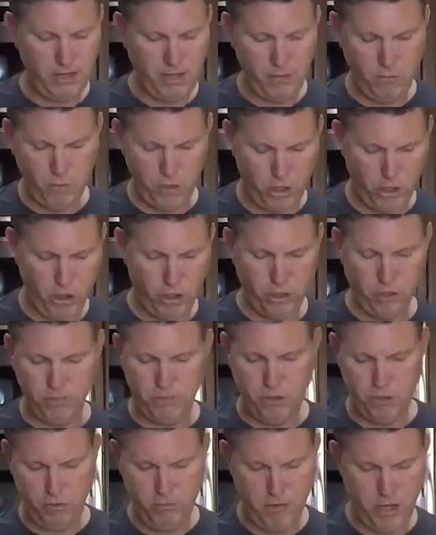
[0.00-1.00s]
I don't want to cook them
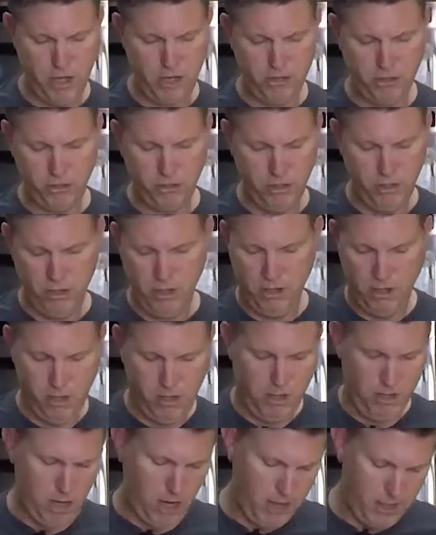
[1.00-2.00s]
too much.
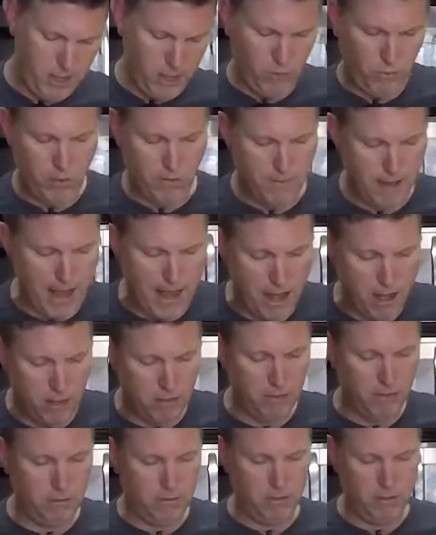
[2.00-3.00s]
We're going to put
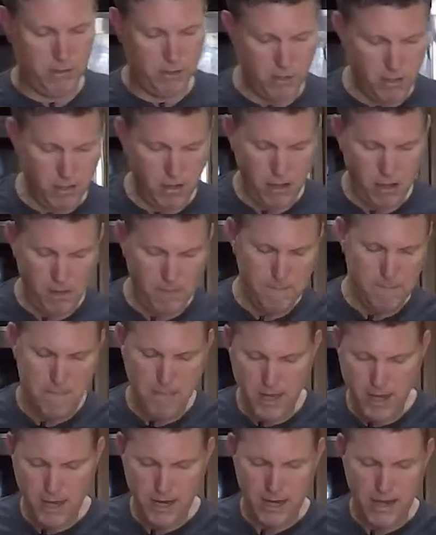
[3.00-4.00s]
about a
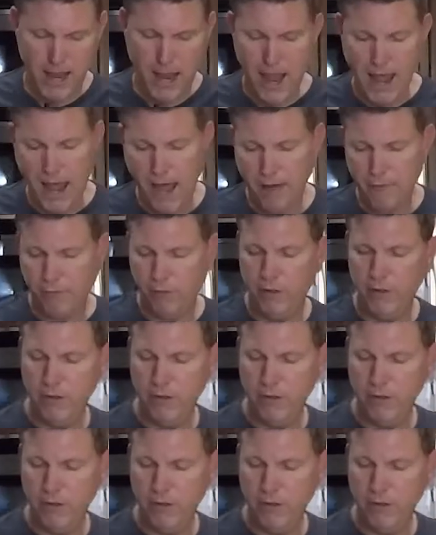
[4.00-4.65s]
minute and a half